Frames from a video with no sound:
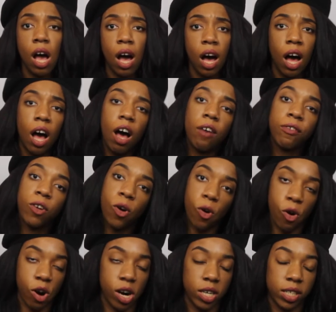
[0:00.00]
Of
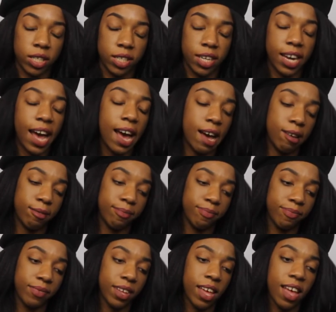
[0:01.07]
course. Now,
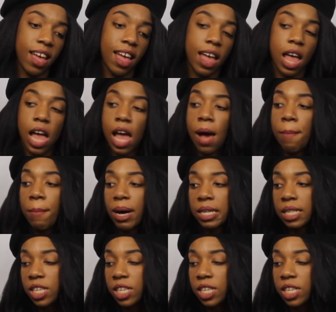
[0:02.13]
amongst